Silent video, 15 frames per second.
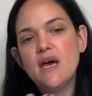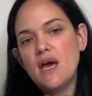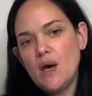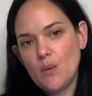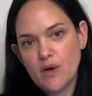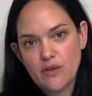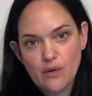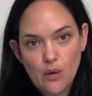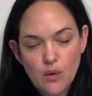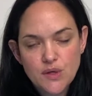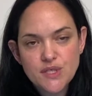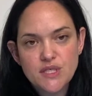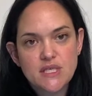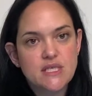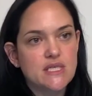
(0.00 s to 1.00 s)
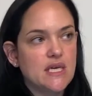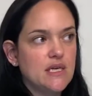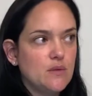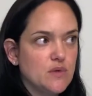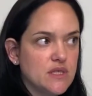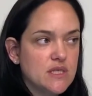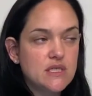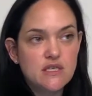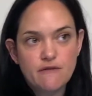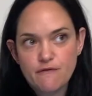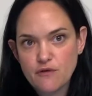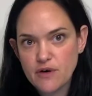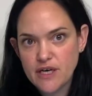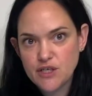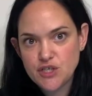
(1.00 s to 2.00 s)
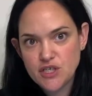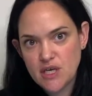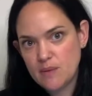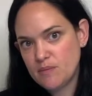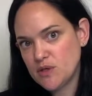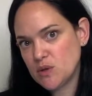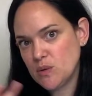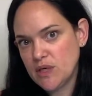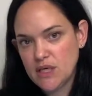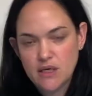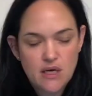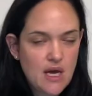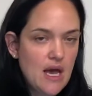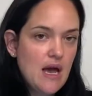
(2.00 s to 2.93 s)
And one of the goals of the study was to differentiate between